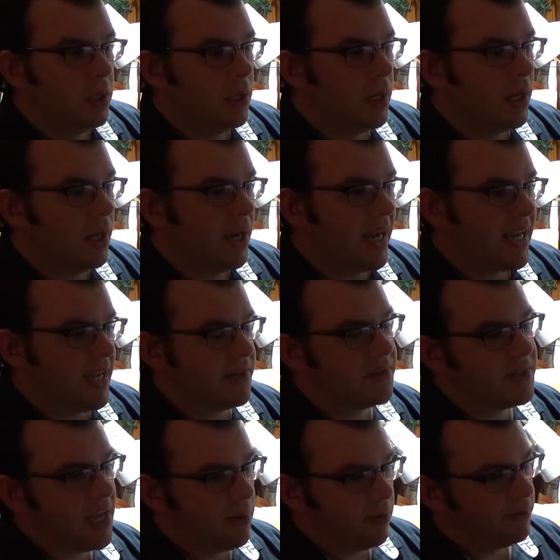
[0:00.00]
I guess
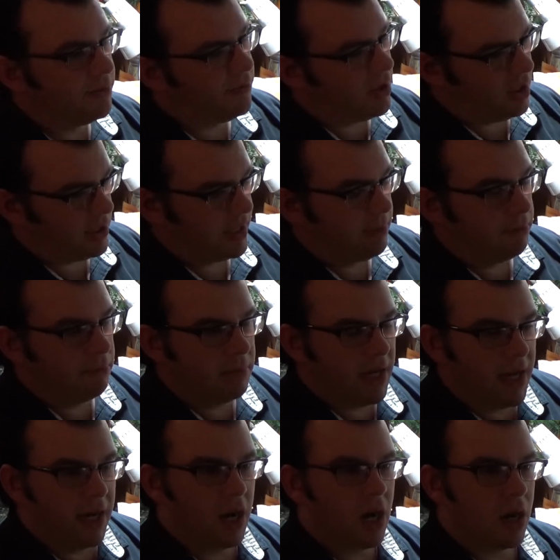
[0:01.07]
they were falling
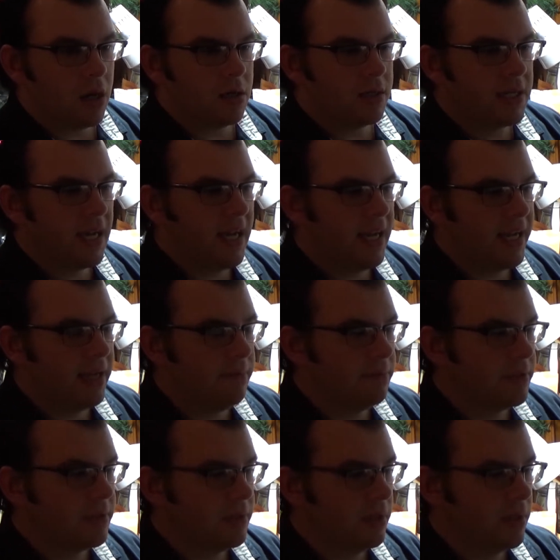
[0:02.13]
on hard
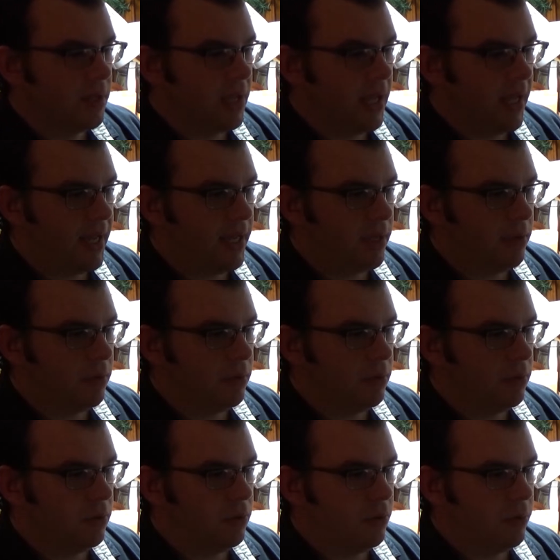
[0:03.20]
times, and
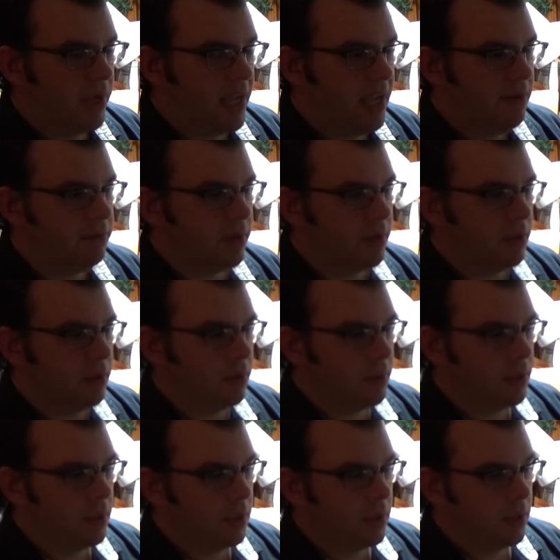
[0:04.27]
New Haven
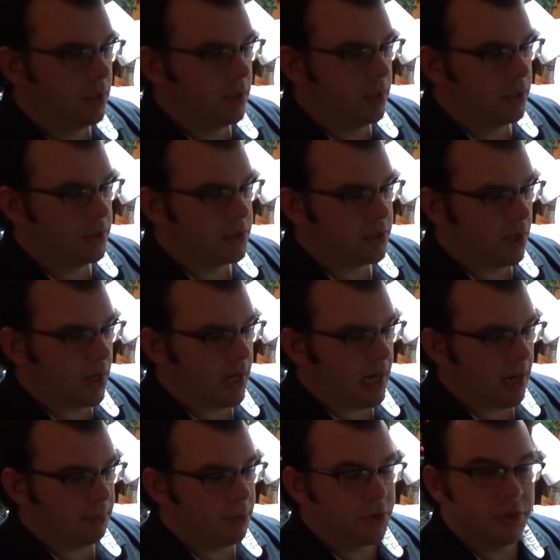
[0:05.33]
saw an
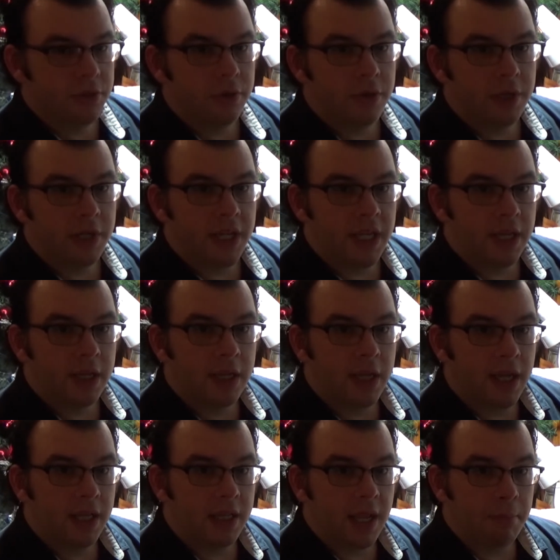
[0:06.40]
opportunity
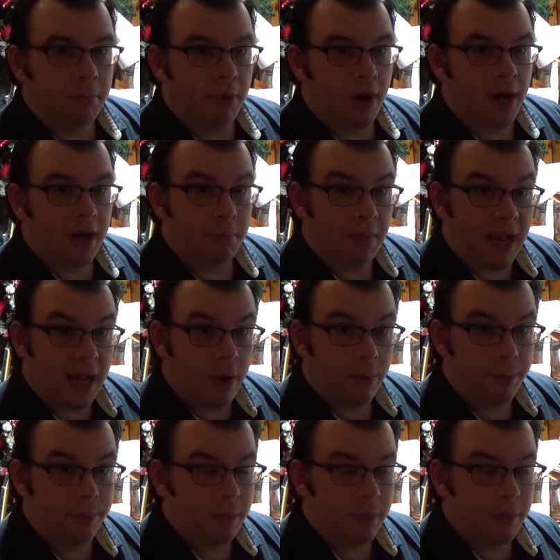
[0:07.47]
and they bought them out.